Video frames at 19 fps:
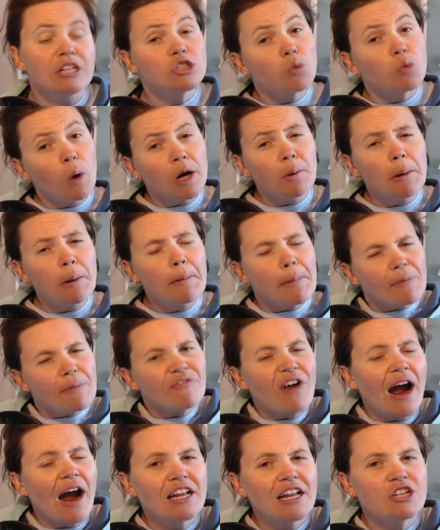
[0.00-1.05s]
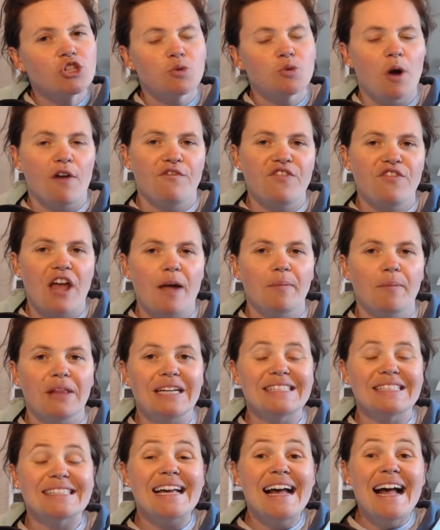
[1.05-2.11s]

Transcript: What are we providing to our families?